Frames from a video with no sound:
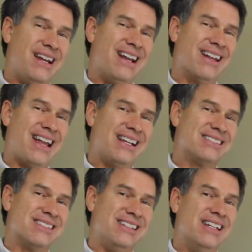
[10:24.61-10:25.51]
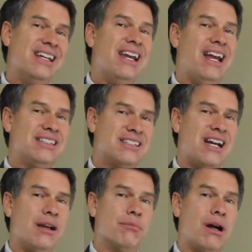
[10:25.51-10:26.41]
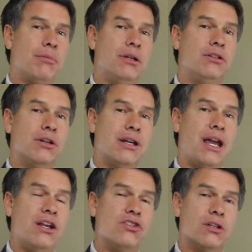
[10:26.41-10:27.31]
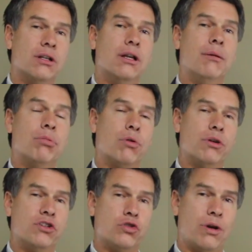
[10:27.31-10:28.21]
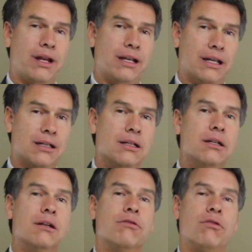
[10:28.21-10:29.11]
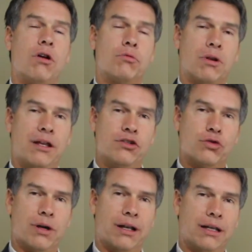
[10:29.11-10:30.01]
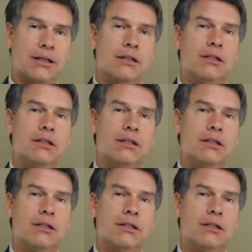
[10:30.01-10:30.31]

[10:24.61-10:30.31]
And lastly, it's time probably to engage in employee training, fraud-related training,